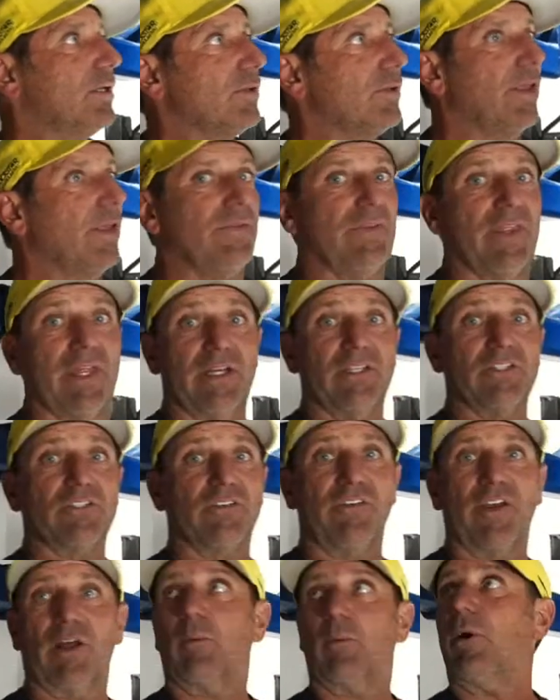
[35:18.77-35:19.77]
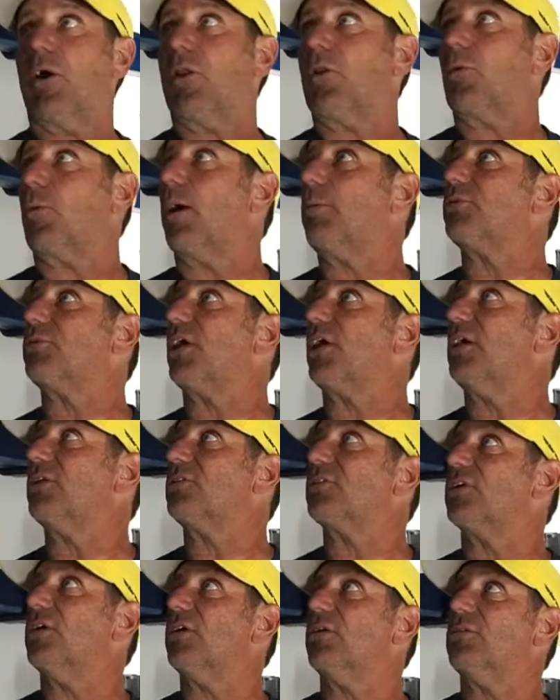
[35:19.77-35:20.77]
that is available on the
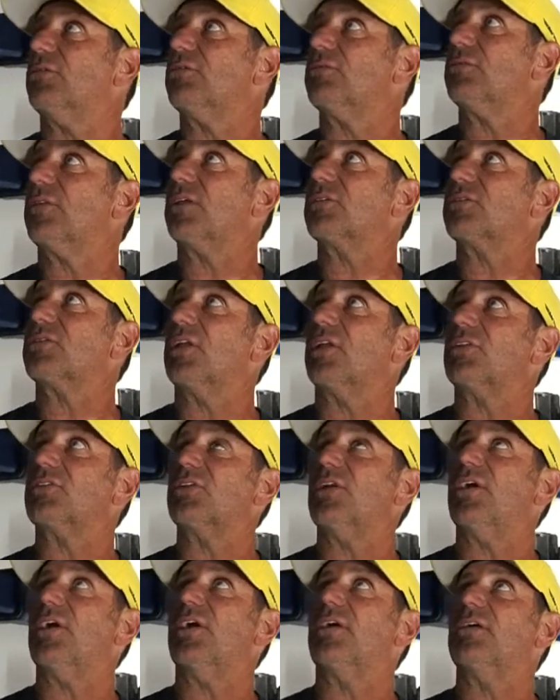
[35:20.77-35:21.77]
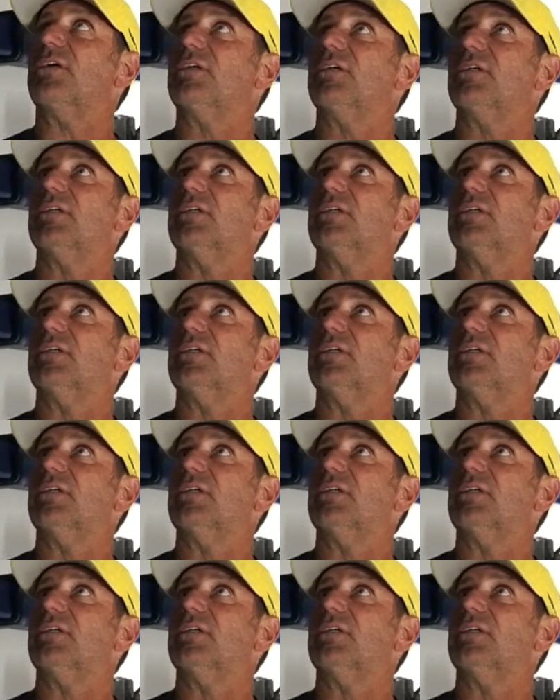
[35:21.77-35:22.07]
website. So that's there.